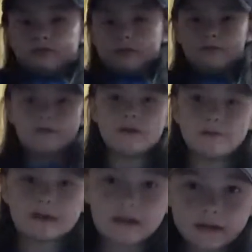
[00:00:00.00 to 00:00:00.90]
don't
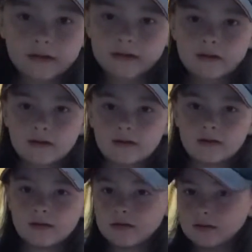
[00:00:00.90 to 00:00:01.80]
fit me.
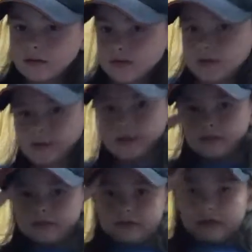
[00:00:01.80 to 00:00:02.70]
See like
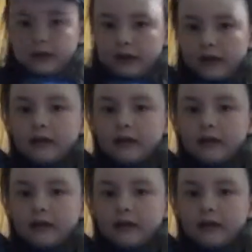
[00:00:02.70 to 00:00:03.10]
look.